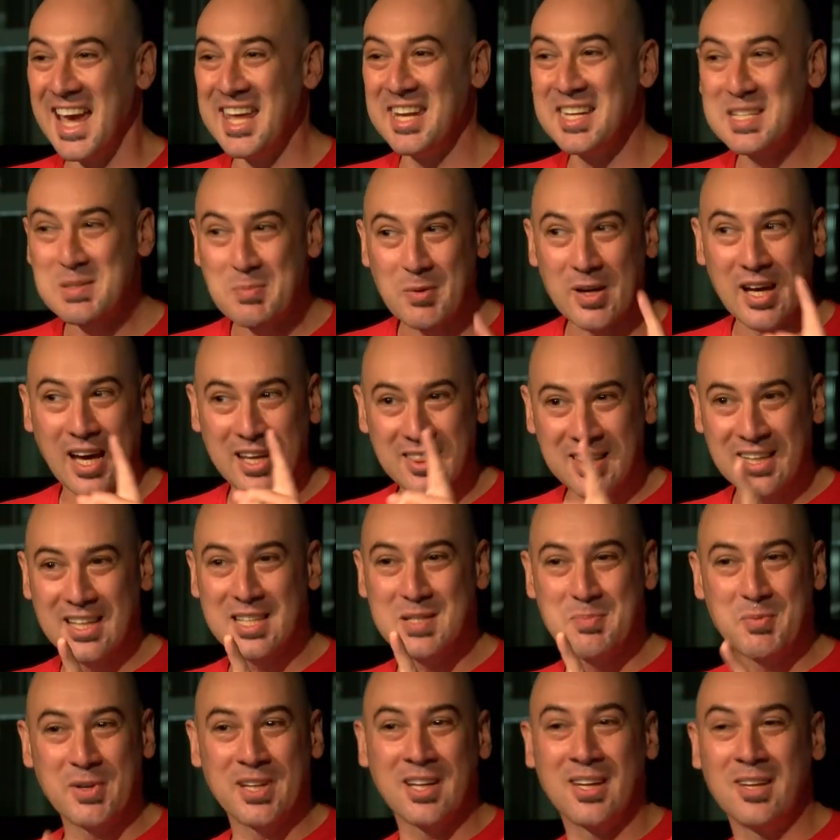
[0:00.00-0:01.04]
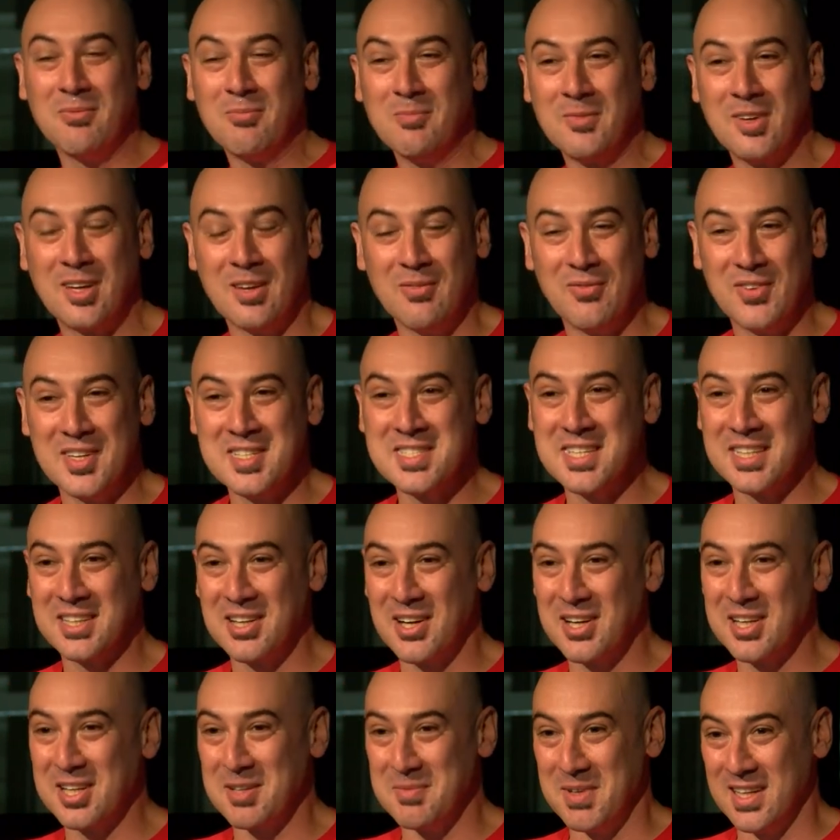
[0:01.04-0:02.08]
and it's, I think it's a pretty con convincing
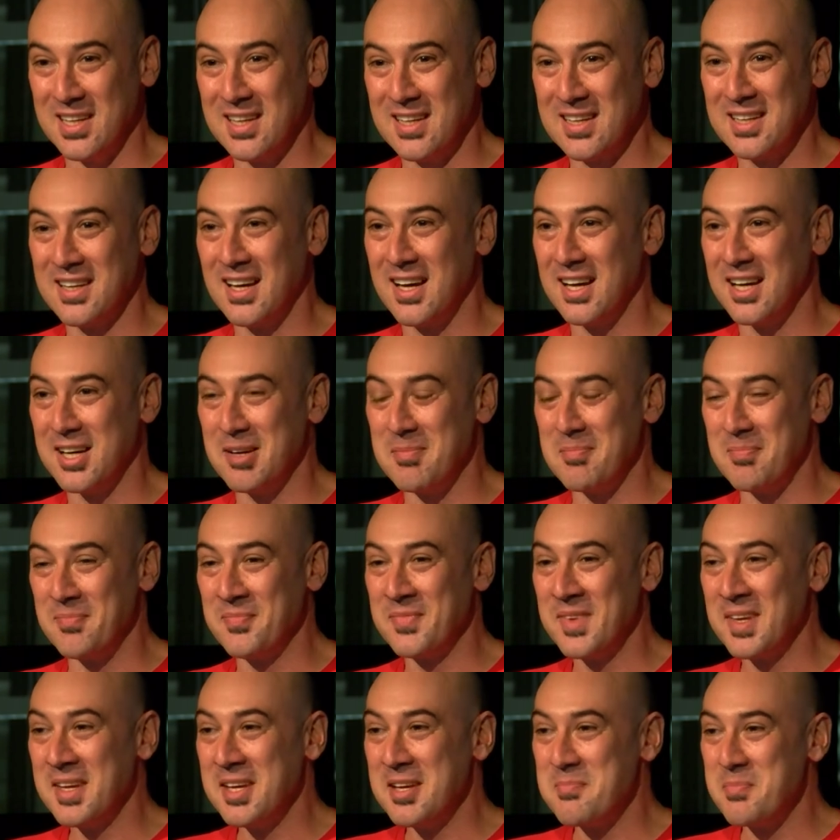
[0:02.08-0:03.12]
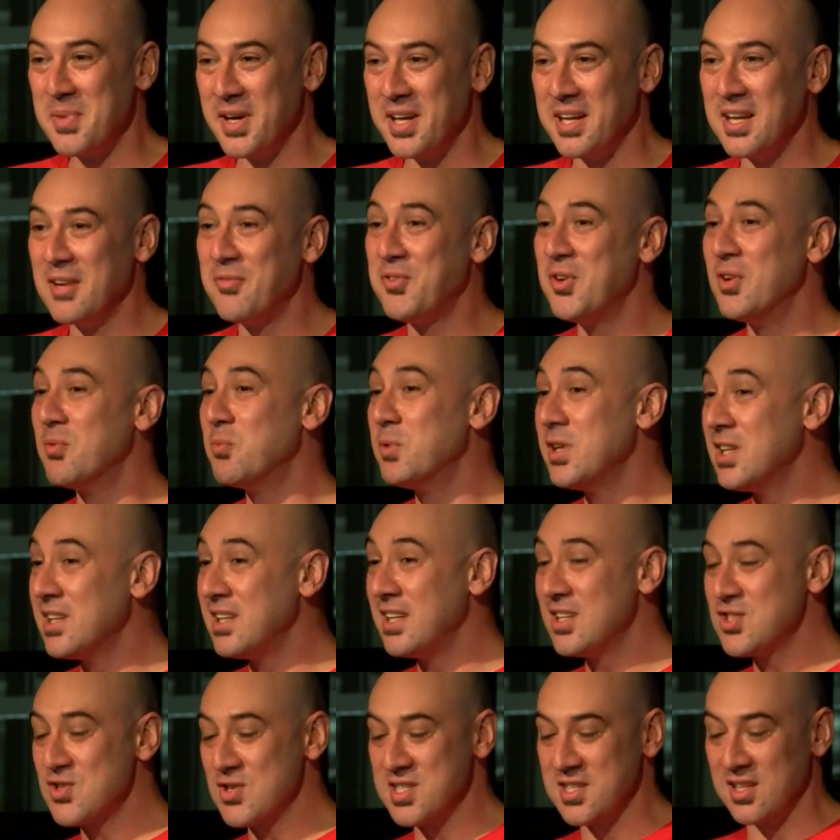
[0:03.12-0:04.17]
argument. Um, but if you're really
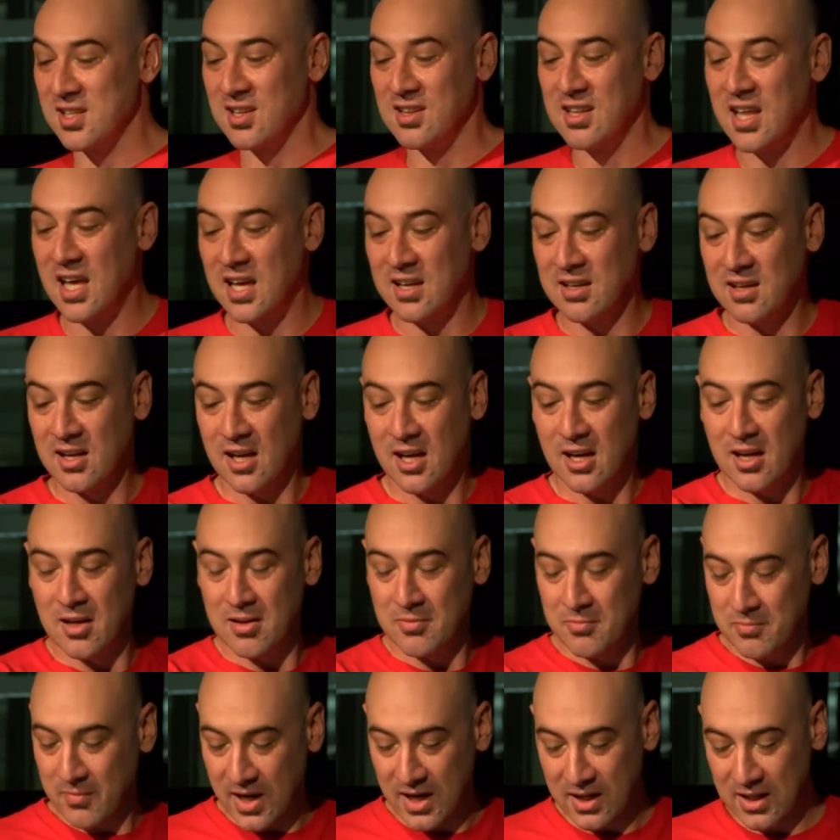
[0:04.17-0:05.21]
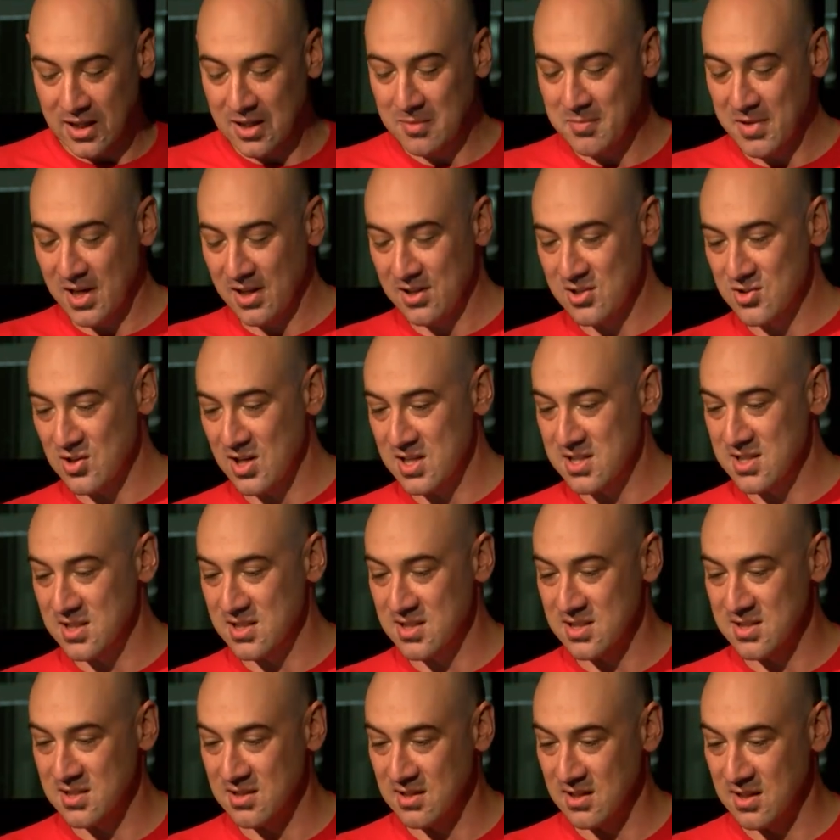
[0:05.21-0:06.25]
interested in that, uh, my email address
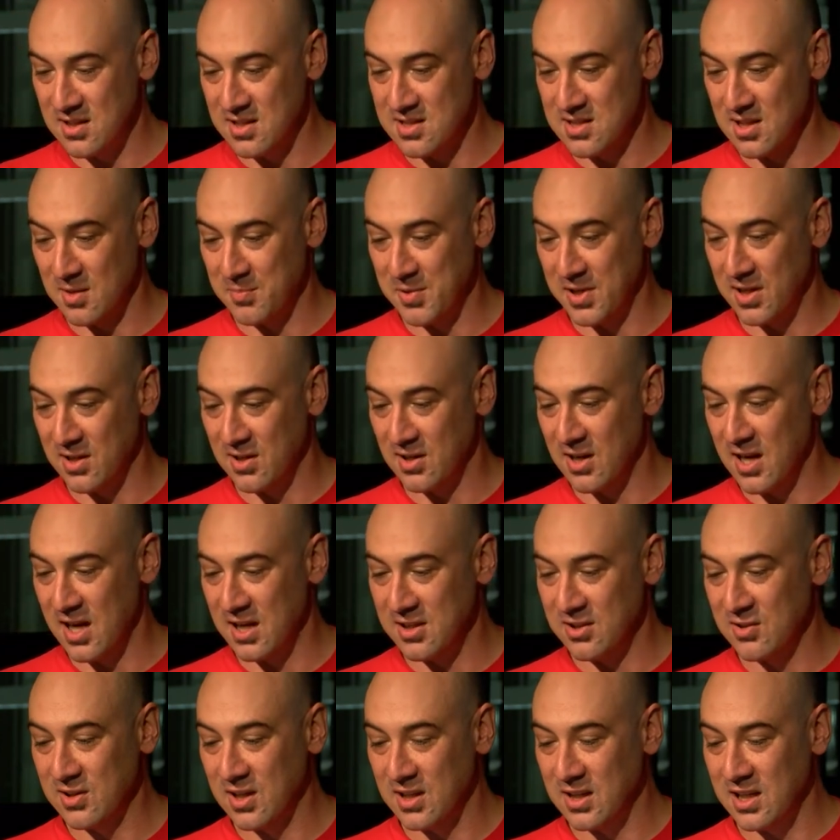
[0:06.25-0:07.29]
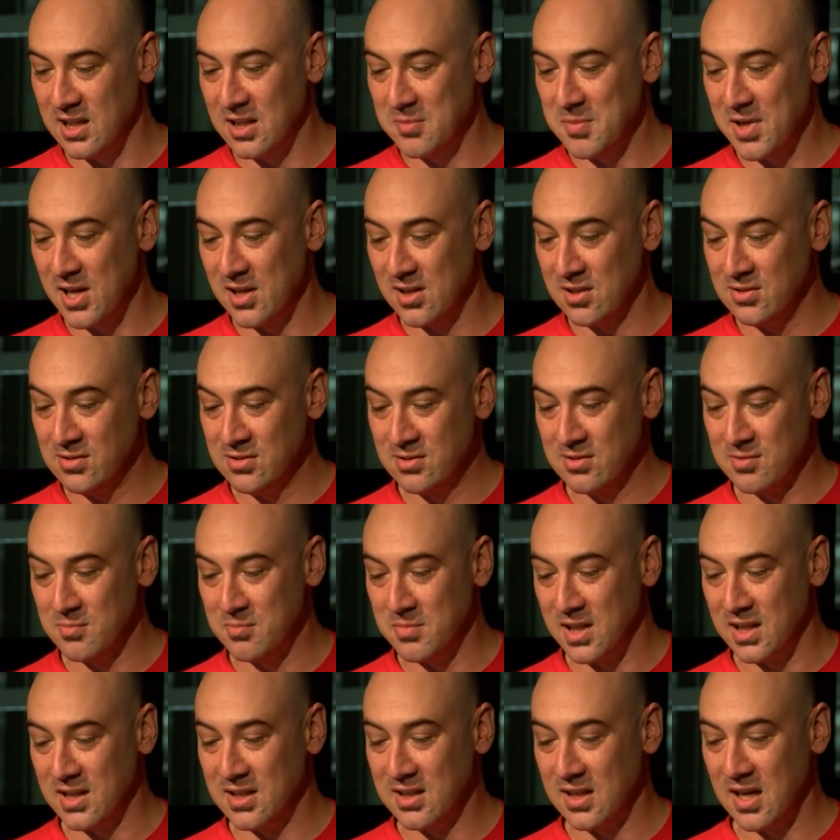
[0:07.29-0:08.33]
is, is up here, and you can email
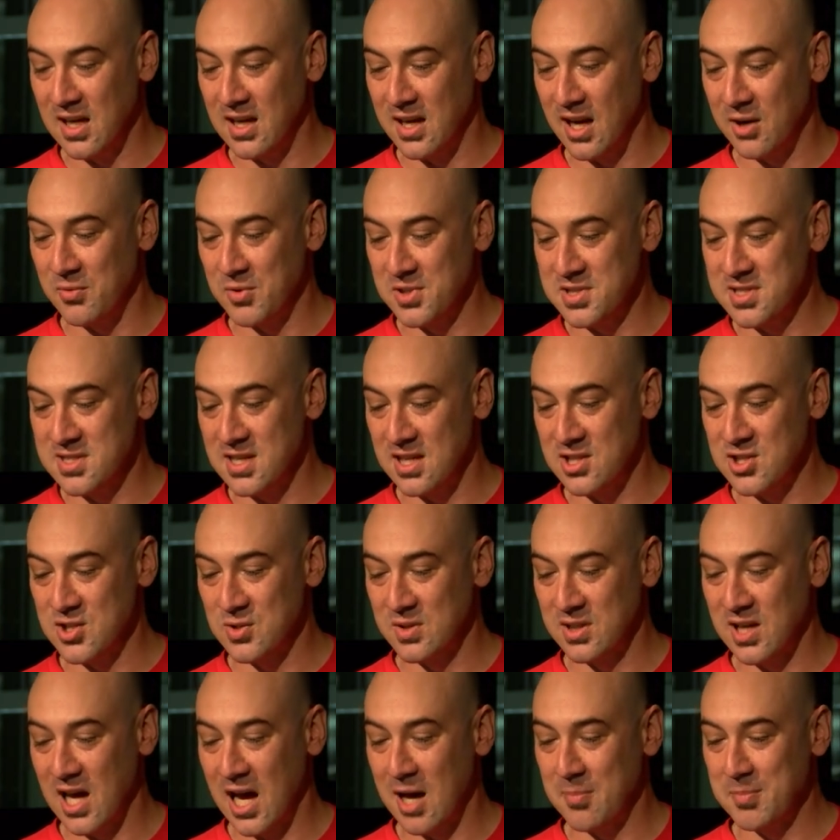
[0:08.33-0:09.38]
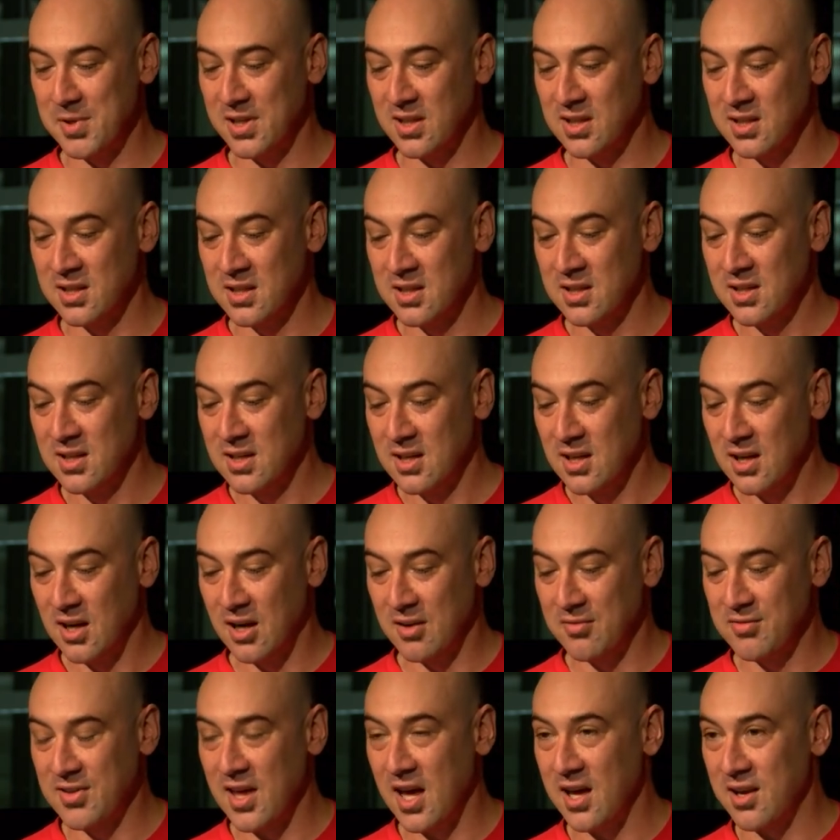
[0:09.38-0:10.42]
me, and I will send you a copy
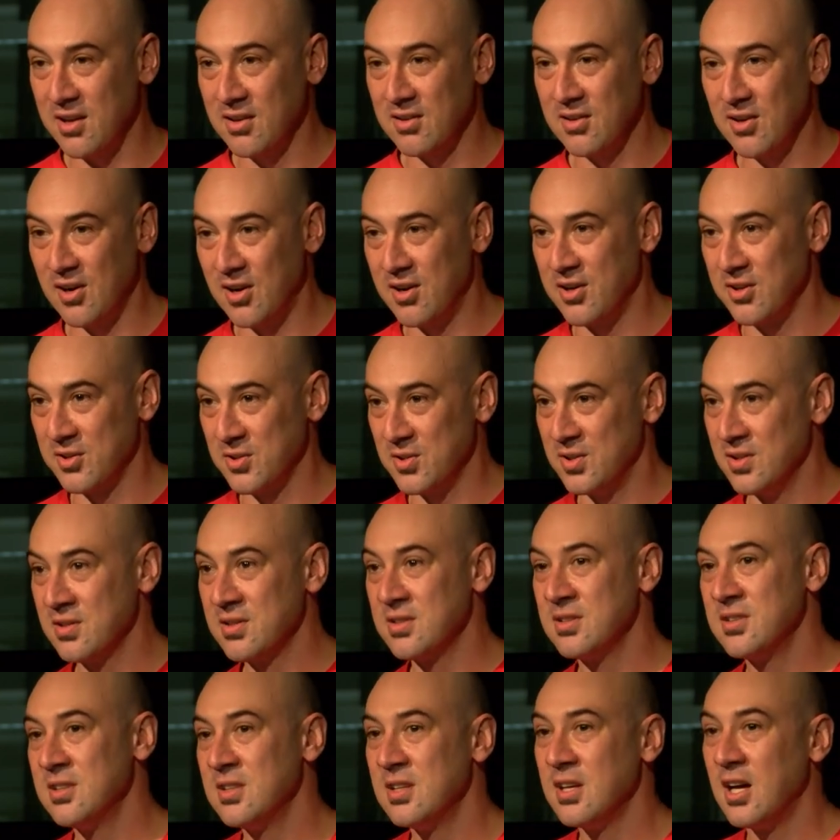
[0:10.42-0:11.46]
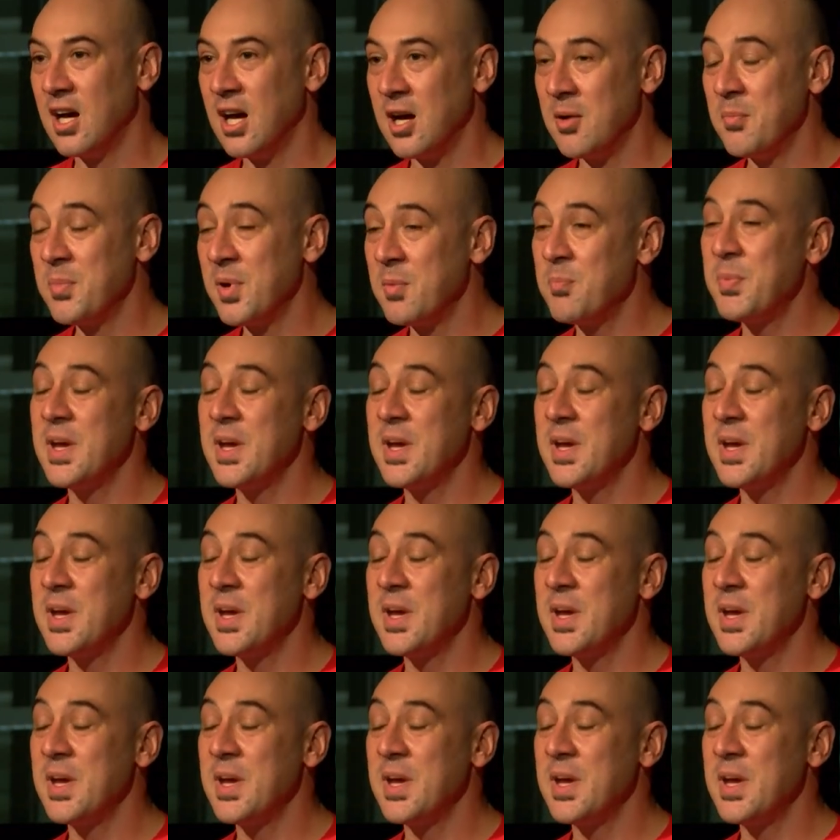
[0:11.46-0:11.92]
of that article. Uh, but